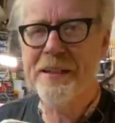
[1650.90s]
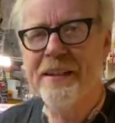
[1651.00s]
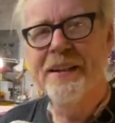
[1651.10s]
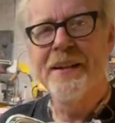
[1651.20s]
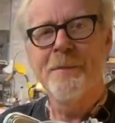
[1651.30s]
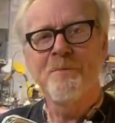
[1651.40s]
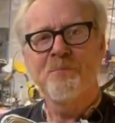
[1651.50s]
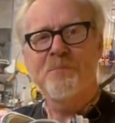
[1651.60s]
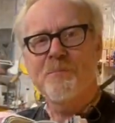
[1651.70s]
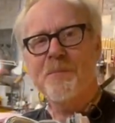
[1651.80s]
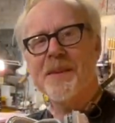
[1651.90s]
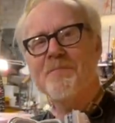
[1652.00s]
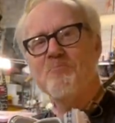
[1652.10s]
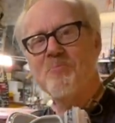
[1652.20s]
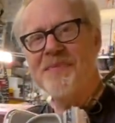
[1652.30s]
but
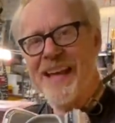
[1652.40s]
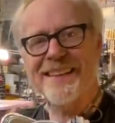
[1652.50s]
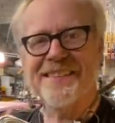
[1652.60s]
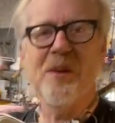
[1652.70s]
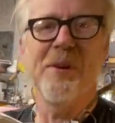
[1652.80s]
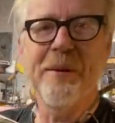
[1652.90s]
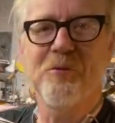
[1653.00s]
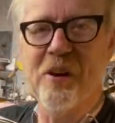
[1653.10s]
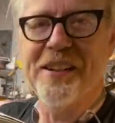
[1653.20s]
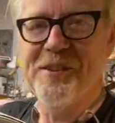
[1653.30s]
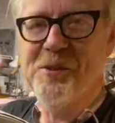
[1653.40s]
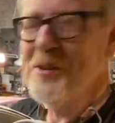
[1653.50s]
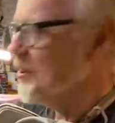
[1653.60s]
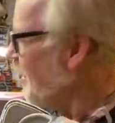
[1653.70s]
that's not what I'm trying to do here.